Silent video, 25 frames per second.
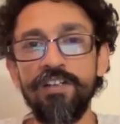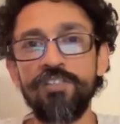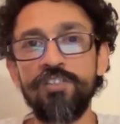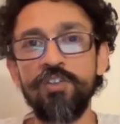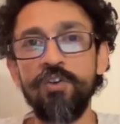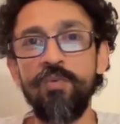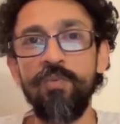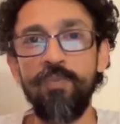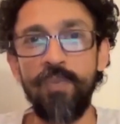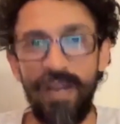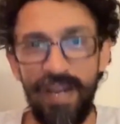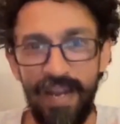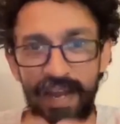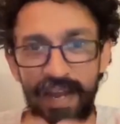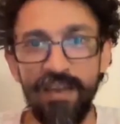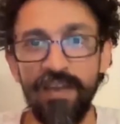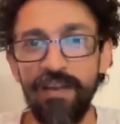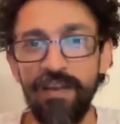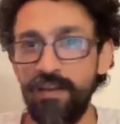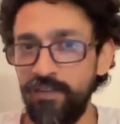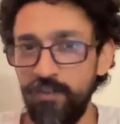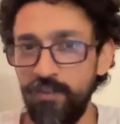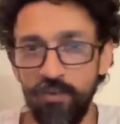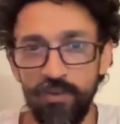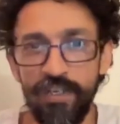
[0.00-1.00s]
So
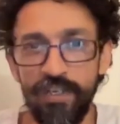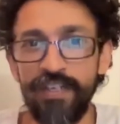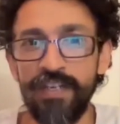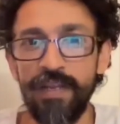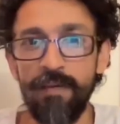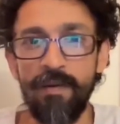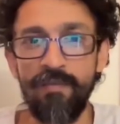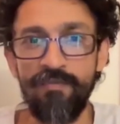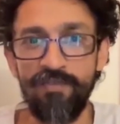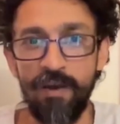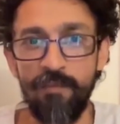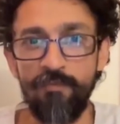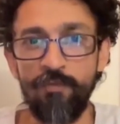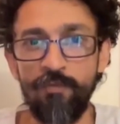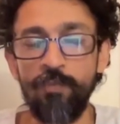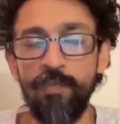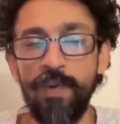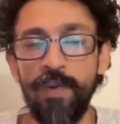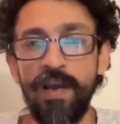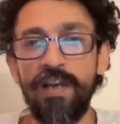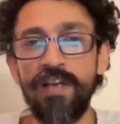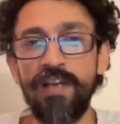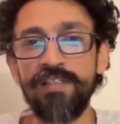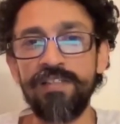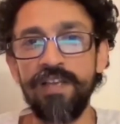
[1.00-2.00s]
the only time I've come to
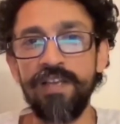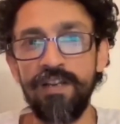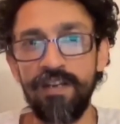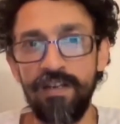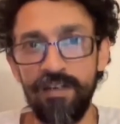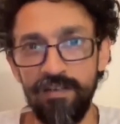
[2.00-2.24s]
Pakistan,